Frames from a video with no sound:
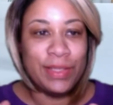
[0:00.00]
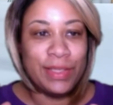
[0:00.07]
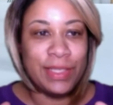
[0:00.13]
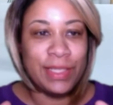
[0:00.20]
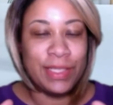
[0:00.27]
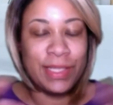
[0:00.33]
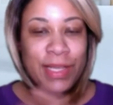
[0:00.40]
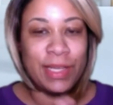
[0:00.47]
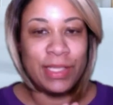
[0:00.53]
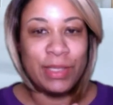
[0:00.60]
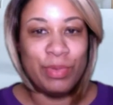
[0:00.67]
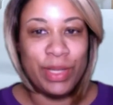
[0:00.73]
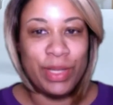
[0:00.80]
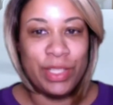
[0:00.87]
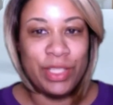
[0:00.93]
discuss
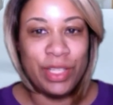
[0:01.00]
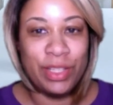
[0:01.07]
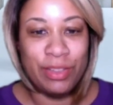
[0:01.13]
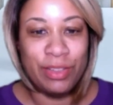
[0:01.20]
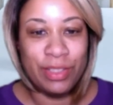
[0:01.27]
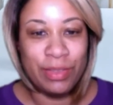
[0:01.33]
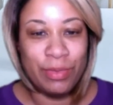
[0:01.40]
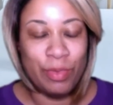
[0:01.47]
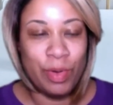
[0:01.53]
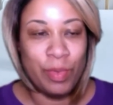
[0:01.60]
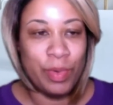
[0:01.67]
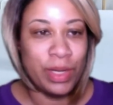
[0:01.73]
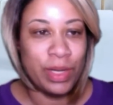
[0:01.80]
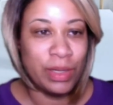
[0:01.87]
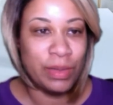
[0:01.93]
with each other is what
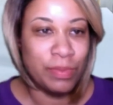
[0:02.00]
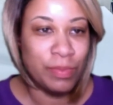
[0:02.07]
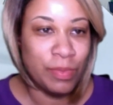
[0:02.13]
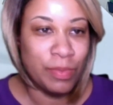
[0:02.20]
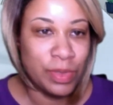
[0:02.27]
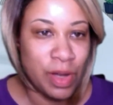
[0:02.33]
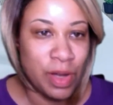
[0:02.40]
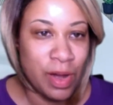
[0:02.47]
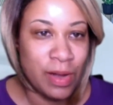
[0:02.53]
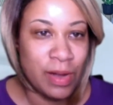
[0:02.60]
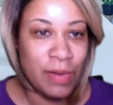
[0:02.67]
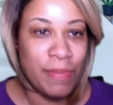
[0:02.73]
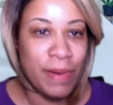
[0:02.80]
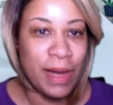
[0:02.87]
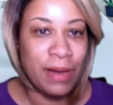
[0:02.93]
we're gonna talk
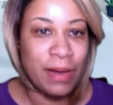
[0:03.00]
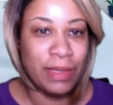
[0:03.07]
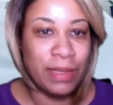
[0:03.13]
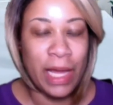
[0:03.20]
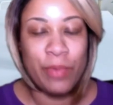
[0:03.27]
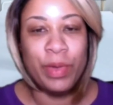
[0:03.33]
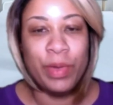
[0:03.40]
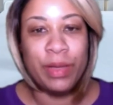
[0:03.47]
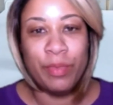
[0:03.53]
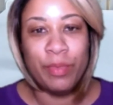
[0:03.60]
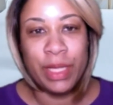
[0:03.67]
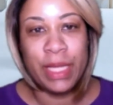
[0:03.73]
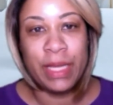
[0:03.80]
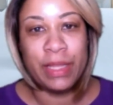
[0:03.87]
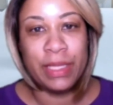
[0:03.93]
about. Like
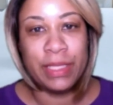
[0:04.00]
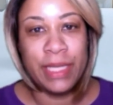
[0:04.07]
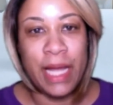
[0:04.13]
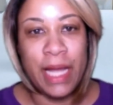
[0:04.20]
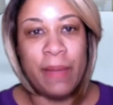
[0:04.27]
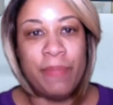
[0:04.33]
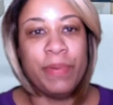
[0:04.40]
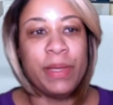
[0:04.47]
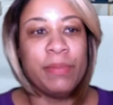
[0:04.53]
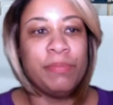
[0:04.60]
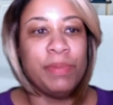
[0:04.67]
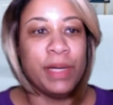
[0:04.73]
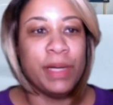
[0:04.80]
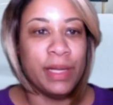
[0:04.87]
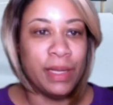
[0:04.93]
we get the topic,
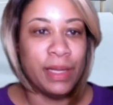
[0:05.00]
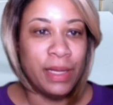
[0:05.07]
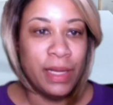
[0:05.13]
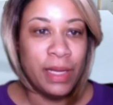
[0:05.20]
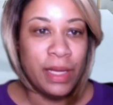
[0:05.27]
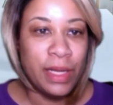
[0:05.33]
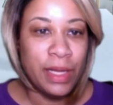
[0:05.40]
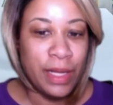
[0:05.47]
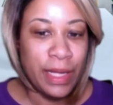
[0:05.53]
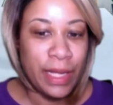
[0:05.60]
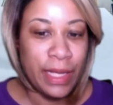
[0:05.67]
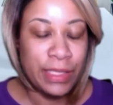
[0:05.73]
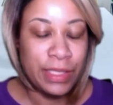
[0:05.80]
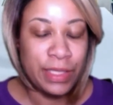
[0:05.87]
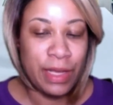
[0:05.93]
but
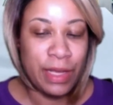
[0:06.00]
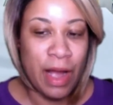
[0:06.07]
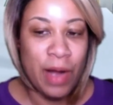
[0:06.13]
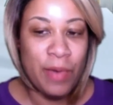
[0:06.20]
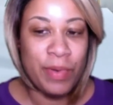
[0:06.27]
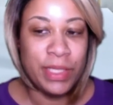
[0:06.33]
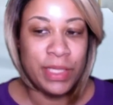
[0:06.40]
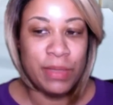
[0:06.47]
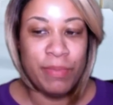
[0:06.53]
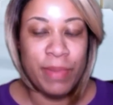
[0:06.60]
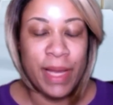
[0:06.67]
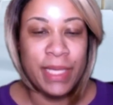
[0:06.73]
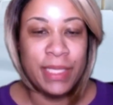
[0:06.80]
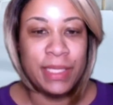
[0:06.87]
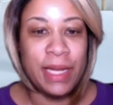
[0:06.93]
it's always
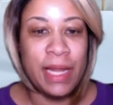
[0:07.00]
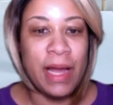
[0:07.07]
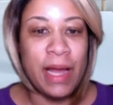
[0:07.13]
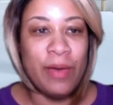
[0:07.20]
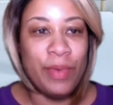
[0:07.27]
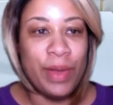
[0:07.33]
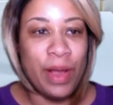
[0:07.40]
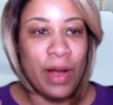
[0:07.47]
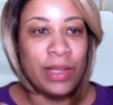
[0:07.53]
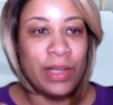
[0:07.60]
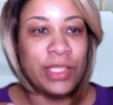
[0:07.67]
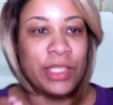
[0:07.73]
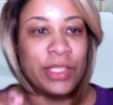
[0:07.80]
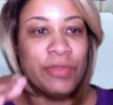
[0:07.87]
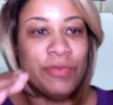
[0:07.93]
amazing how we all
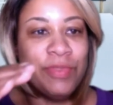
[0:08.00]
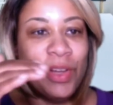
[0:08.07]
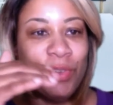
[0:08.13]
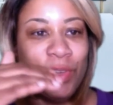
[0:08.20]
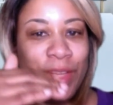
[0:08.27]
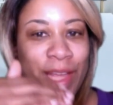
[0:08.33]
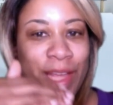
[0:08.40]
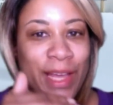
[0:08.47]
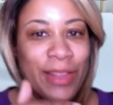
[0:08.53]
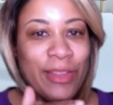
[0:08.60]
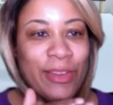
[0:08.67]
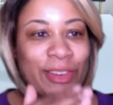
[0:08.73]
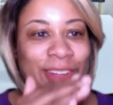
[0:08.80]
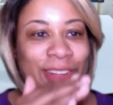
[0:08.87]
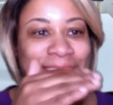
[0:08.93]
just flow together.